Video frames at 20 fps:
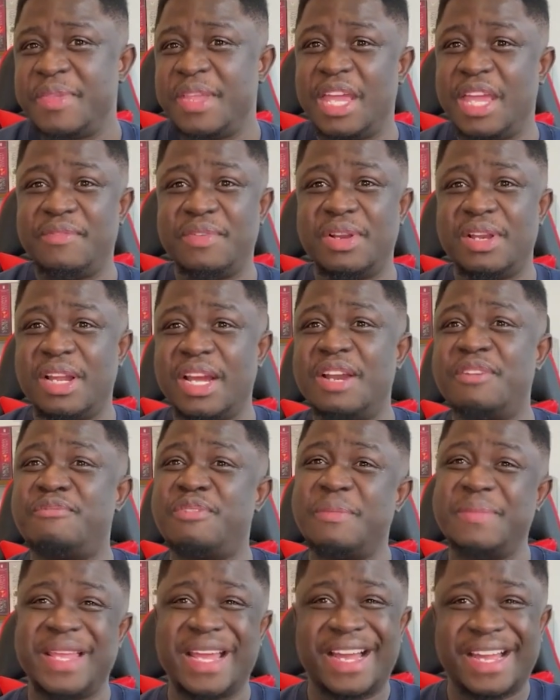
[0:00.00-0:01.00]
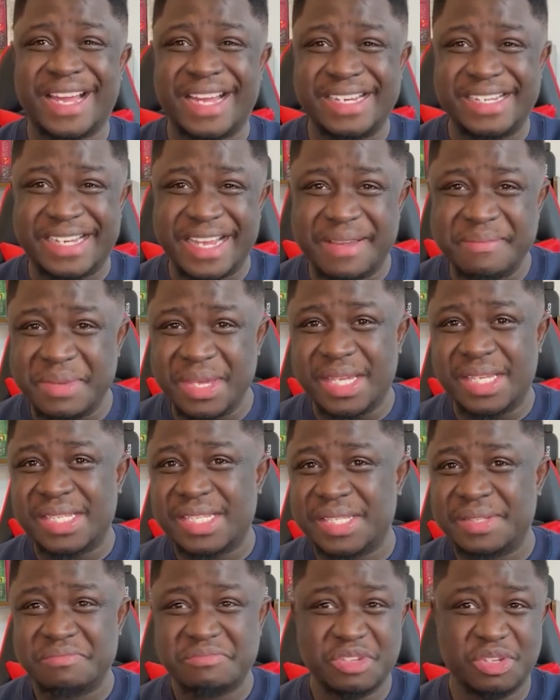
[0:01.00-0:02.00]
If you learn from the
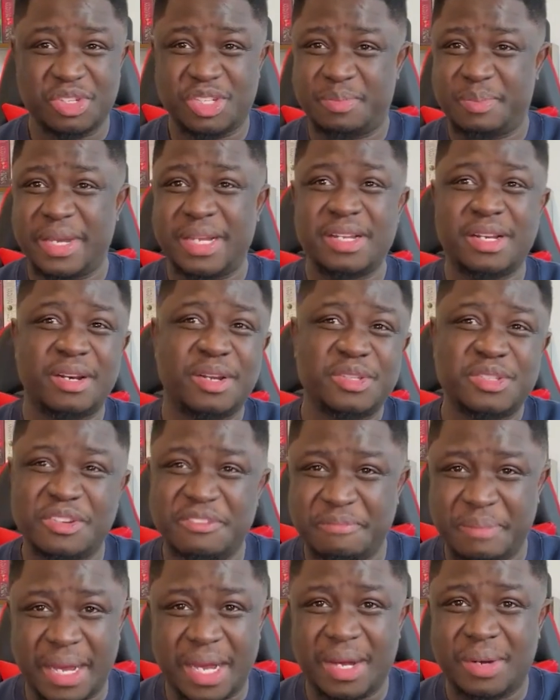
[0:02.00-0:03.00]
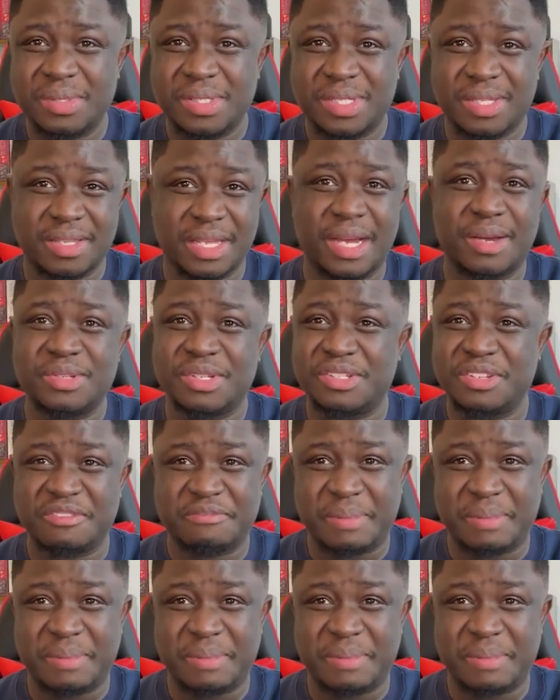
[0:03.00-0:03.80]
academics, you spend a lot of pounds, thousands of